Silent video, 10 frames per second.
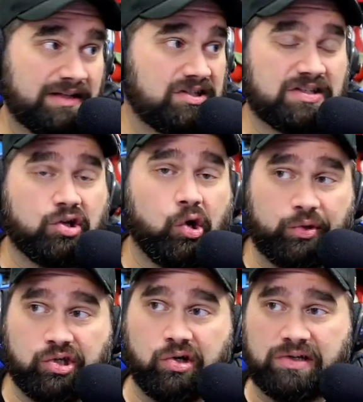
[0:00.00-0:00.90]
It's just
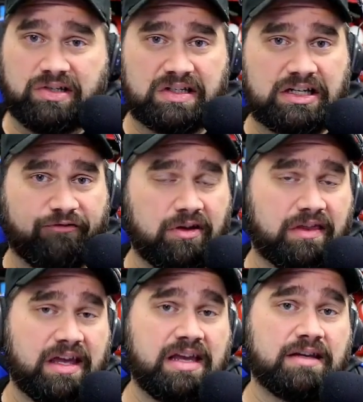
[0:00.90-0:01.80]
culture. It's just different
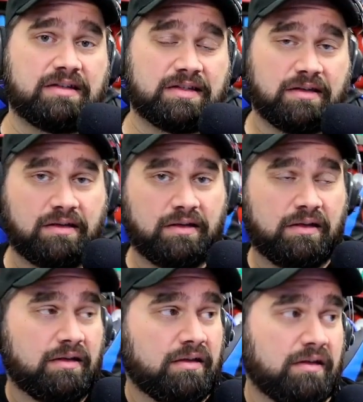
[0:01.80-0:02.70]
things.
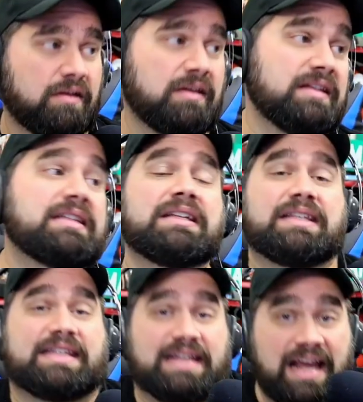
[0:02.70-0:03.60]
This is
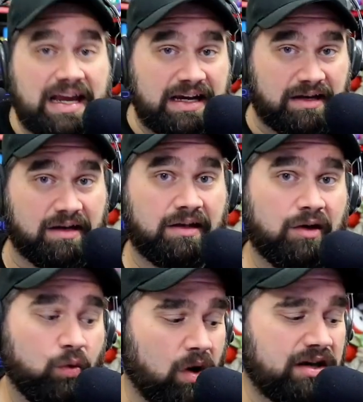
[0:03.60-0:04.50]
insane.
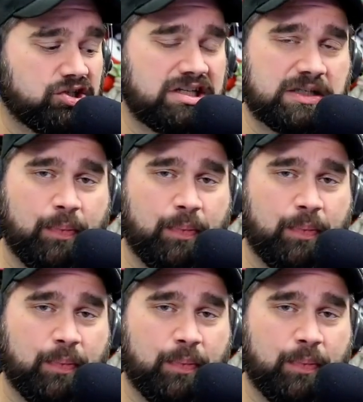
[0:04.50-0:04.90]
What is she